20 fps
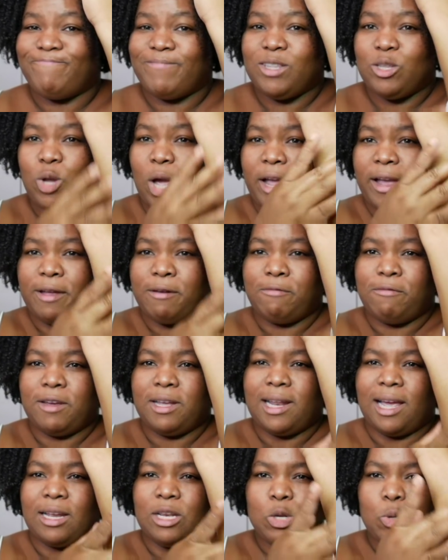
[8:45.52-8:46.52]
I can
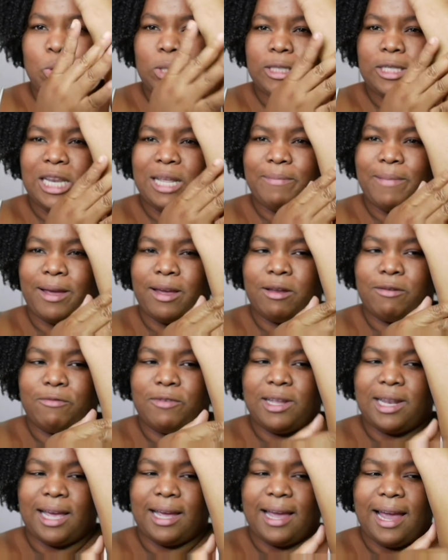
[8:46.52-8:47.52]
feel like no slip. I can
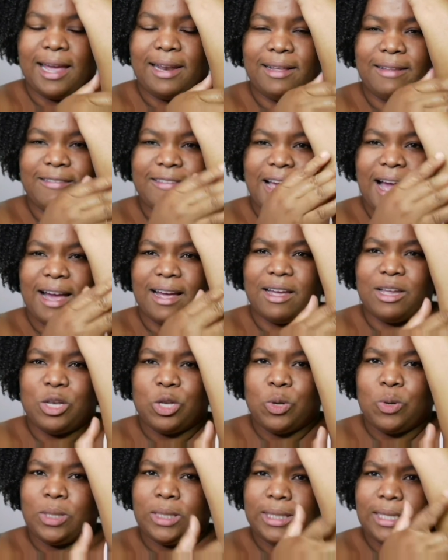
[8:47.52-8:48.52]
feel like kind of tack
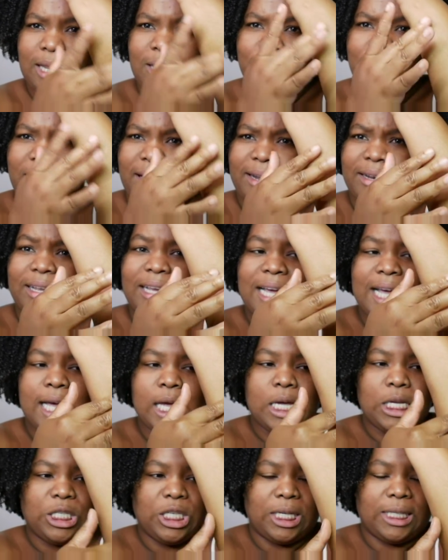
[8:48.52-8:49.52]
and no slip and
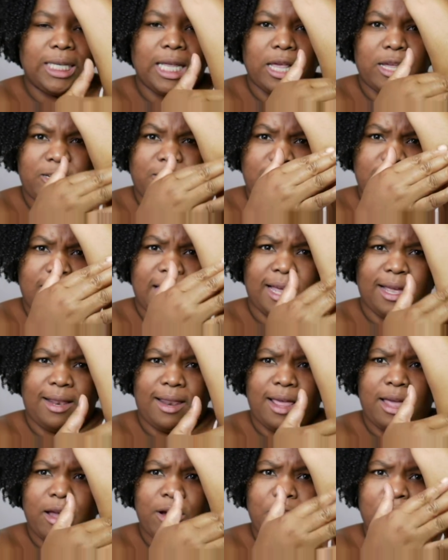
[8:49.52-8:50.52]
just this thick
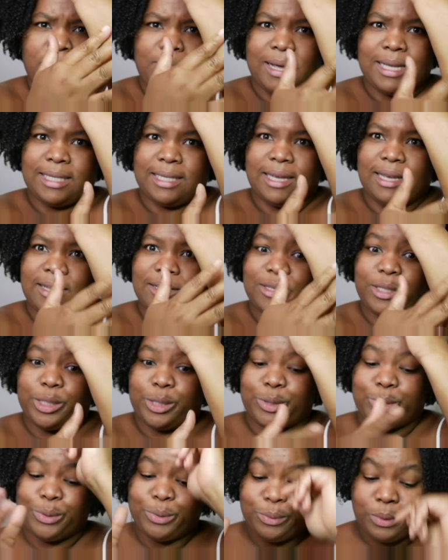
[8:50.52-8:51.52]
layer on my skin.
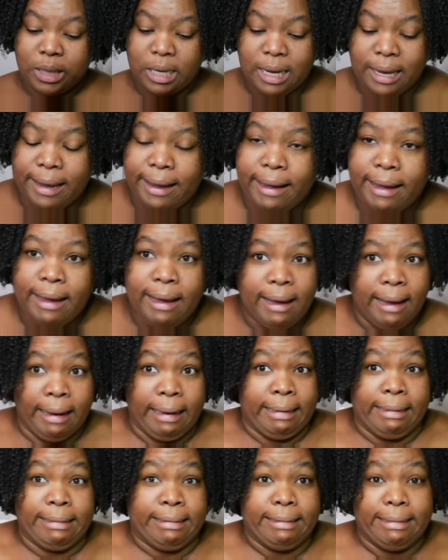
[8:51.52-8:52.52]
So
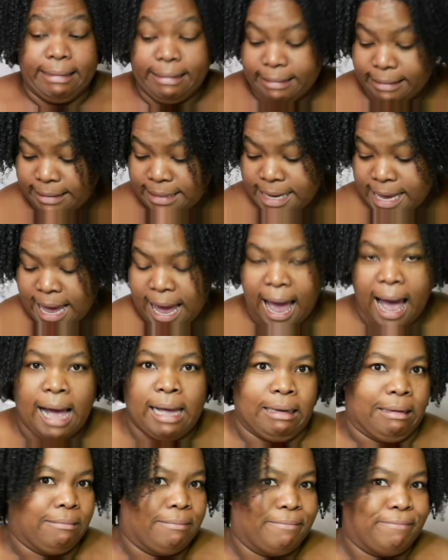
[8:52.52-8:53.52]
yeah,
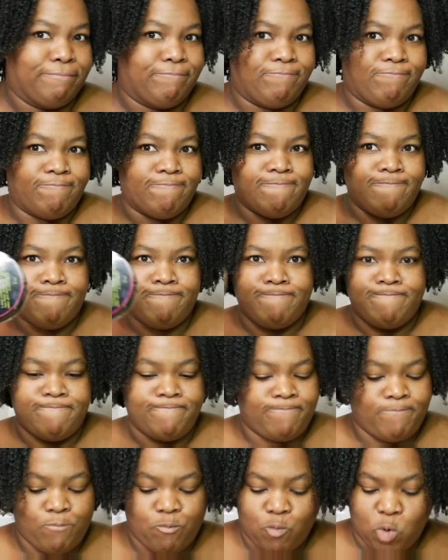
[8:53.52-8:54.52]

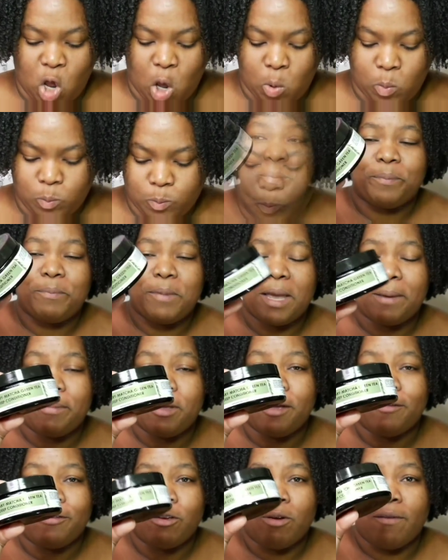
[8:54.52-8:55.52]
mm, no.
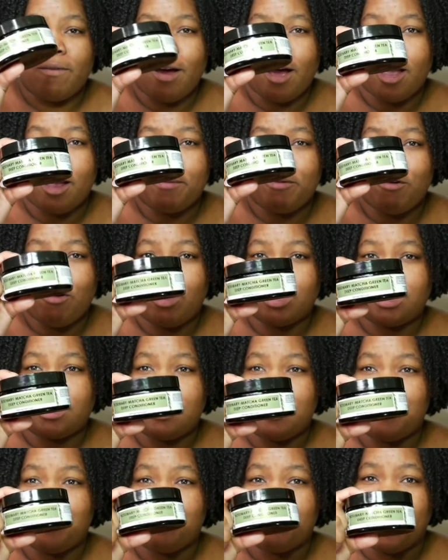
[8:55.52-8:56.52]
Maybe if you have high
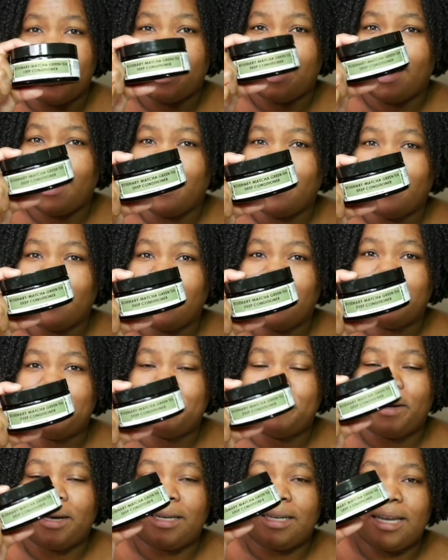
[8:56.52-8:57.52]
porosity, you might like
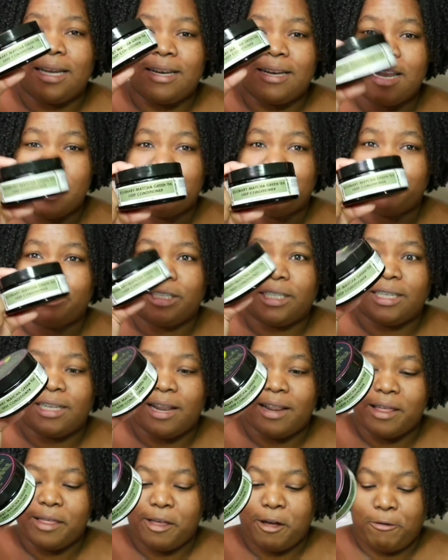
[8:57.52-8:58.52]
it, but it never did
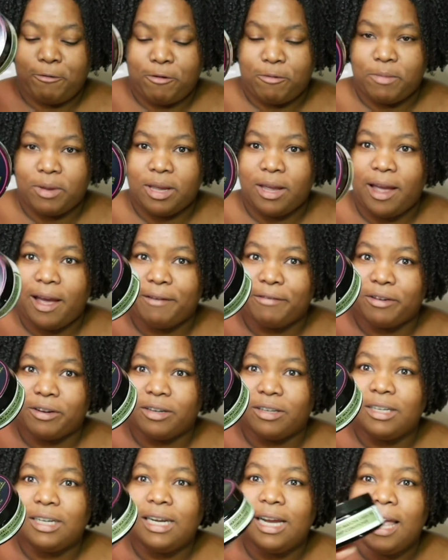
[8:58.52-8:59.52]
anything for me
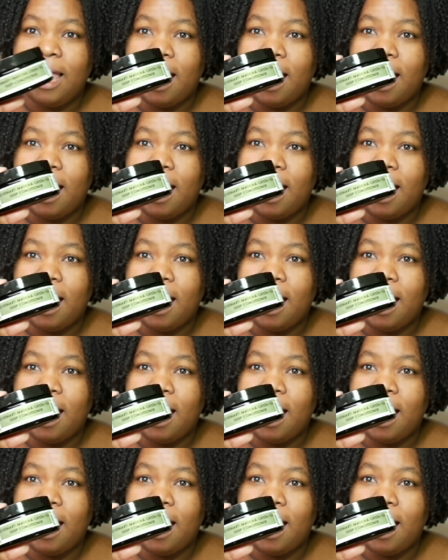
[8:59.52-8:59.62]
ever.